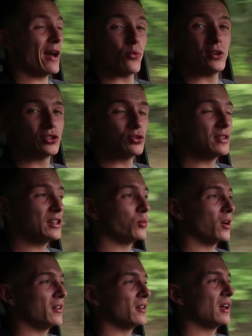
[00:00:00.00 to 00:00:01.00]
at which you need
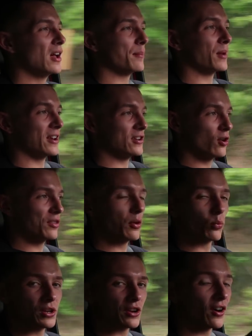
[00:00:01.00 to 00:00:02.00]
one, but I know
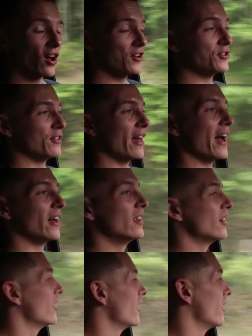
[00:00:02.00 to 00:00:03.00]
that we are under that.
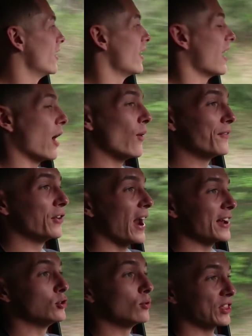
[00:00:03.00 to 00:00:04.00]
However,
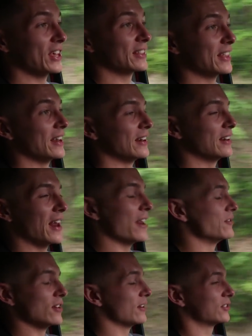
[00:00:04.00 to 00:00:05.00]
I do think that
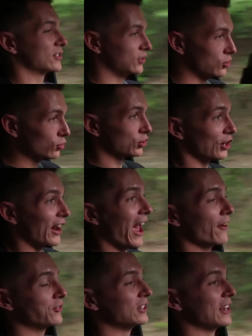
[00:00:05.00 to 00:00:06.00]
you should
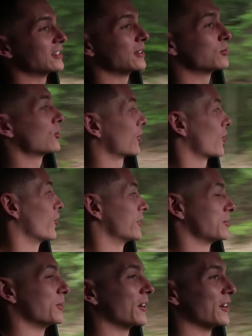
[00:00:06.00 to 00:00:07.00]
have to take some sort of
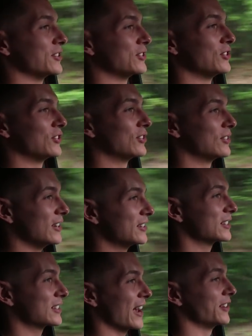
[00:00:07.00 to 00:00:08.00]
course because
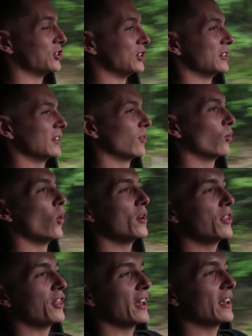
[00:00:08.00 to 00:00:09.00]
it's sketchy.
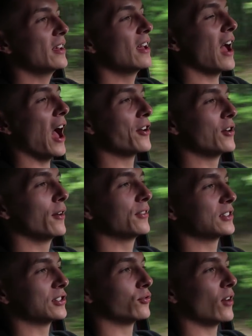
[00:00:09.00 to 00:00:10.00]
One thing, I don't know if
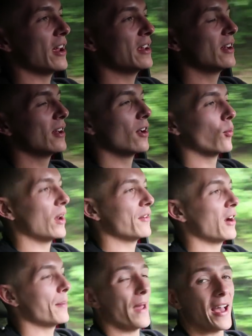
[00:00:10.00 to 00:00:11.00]
this is right,
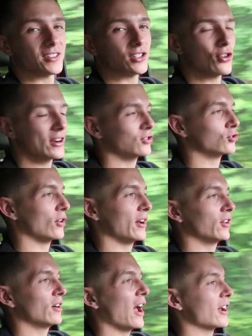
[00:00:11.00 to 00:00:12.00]
whenever I pass a tractor
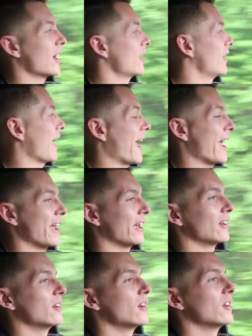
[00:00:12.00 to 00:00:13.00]
trailer, I kind of hang